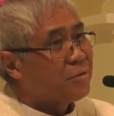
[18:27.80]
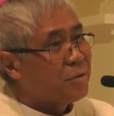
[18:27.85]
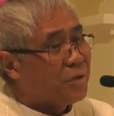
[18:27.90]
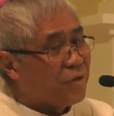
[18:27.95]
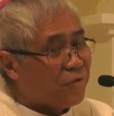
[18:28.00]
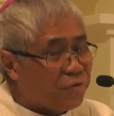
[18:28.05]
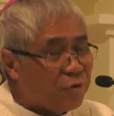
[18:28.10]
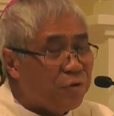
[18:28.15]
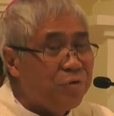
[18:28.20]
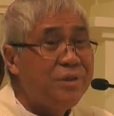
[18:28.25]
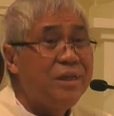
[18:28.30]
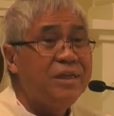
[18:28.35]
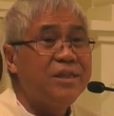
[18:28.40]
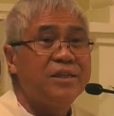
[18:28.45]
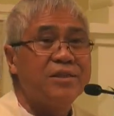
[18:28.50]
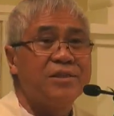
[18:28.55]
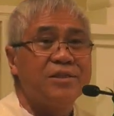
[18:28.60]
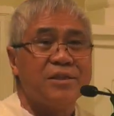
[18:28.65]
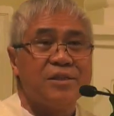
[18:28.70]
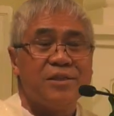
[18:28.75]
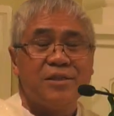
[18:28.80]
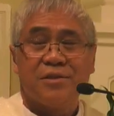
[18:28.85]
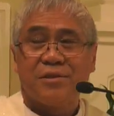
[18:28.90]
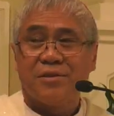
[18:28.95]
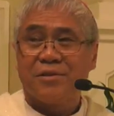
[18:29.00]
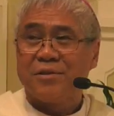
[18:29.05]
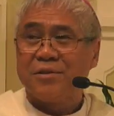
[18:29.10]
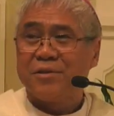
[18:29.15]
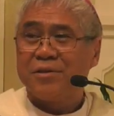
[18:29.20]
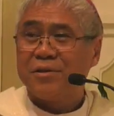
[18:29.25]
to the full dignity
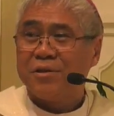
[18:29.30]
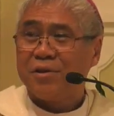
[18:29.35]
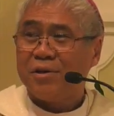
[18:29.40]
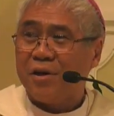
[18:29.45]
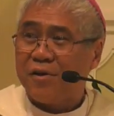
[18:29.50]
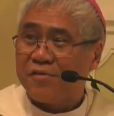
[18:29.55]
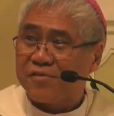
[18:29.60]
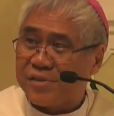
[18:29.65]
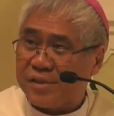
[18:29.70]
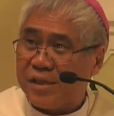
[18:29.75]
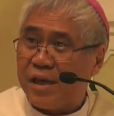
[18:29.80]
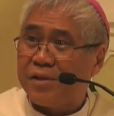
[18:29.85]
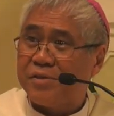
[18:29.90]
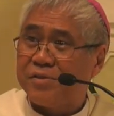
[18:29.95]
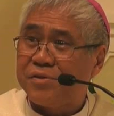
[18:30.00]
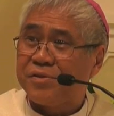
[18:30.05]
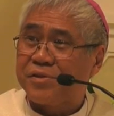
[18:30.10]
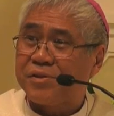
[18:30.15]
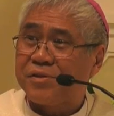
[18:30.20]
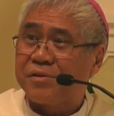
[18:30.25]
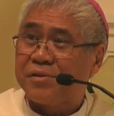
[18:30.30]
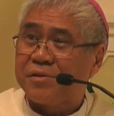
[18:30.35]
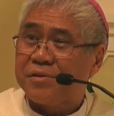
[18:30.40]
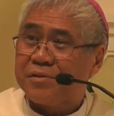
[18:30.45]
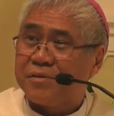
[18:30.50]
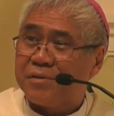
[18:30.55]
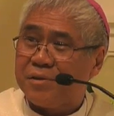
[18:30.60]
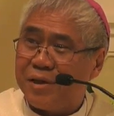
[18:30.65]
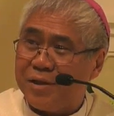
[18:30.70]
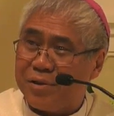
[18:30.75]
of sons
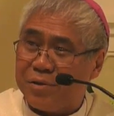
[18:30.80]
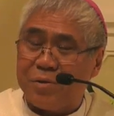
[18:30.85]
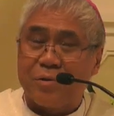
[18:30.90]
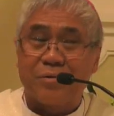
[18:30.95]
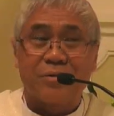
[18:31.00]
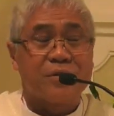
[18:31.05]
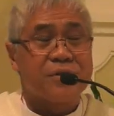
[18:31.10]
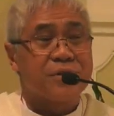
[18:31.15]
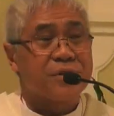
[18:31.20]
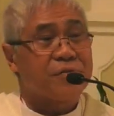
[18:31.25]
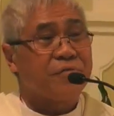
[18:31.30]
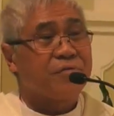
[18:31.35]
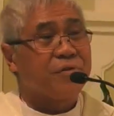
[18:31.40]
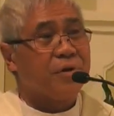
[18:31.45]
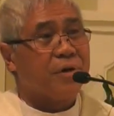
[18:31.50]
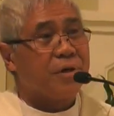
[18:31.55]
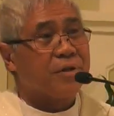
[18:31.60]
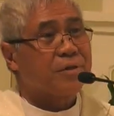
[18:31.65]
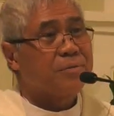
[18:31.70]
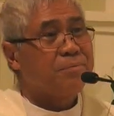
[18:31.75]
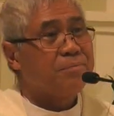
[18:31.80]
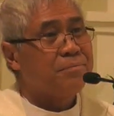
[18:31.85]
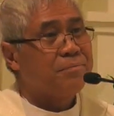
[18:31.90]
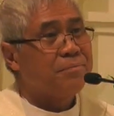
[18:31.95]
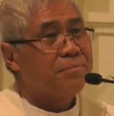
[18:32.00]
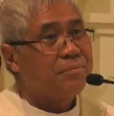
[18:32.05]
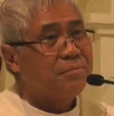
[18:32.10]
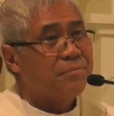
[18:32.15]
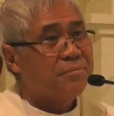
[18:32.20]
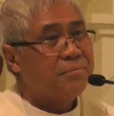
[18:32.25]
and daughters of God.
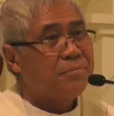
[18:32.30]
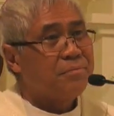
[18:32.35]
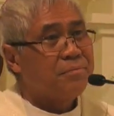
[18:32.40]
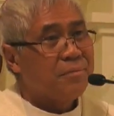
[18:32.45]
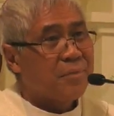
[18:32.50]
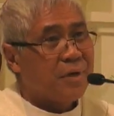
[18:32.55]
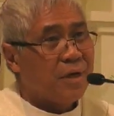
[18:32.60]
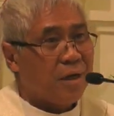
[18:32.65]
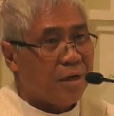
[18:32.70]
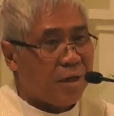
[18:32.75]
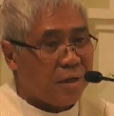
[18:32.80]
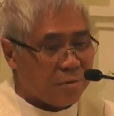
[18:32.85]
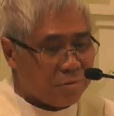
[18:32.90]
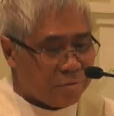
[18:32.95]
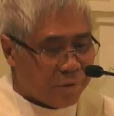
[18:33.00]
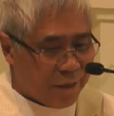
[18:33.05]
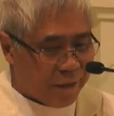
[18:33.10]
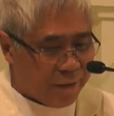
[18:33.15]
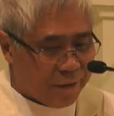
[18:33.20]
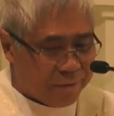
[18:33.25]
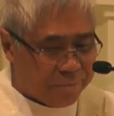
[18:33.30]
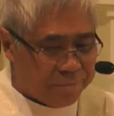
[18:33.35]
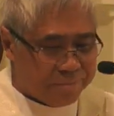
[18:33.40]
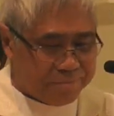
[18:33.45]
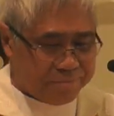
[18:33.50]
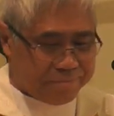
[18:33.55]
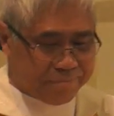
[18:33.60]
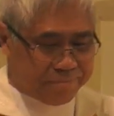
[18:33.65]
Hallelujah.